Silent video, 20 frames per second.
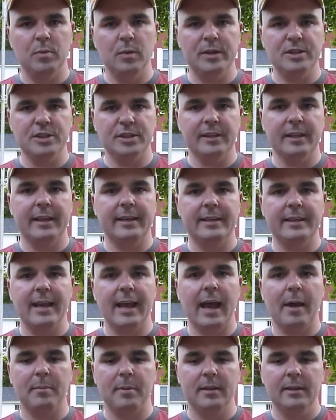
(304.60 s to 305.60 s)
bridging that
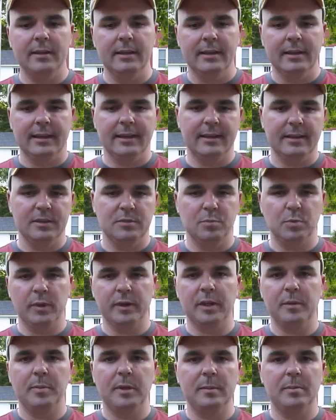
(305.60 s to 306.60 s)
gap it is
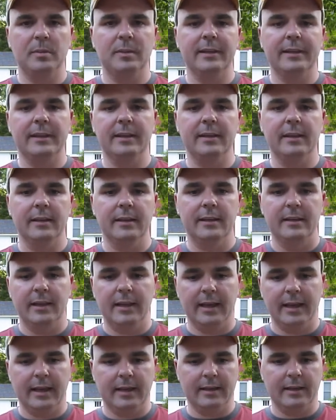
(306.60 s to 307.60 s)
bringing people in.
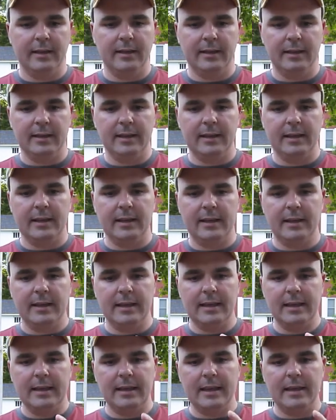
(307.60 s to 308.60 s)
And
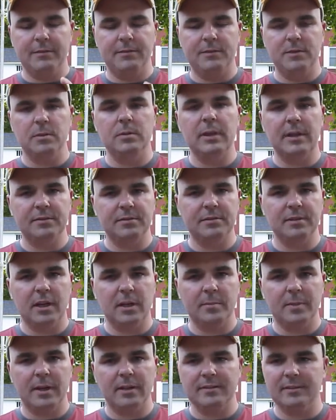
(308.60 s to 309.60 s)
if you love
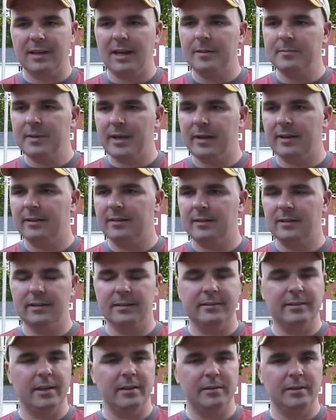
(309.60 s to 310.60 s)
Starbucks, I'm not going to
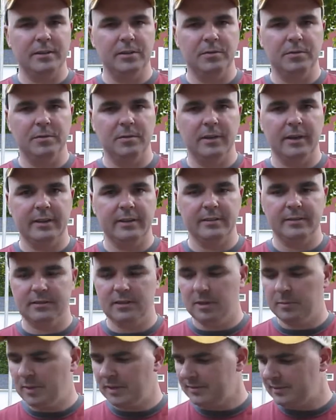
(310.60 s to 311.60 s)
look down at you for liking
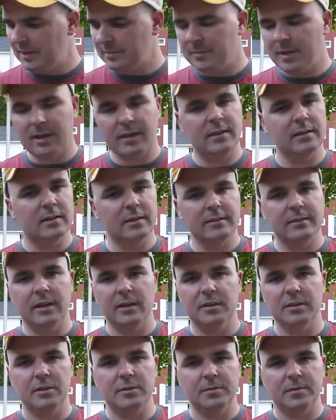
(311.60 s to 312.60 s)
Starbucks. I'm not going to look
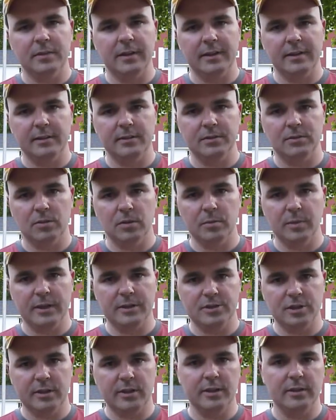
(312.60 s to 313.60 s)
down at you for liking store
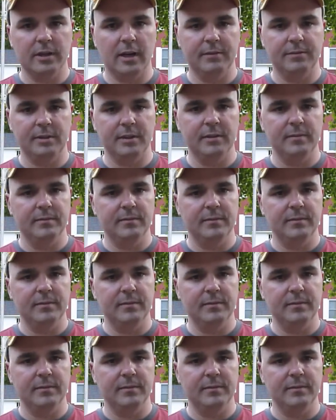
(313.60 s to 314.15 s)
brand junkie coffee.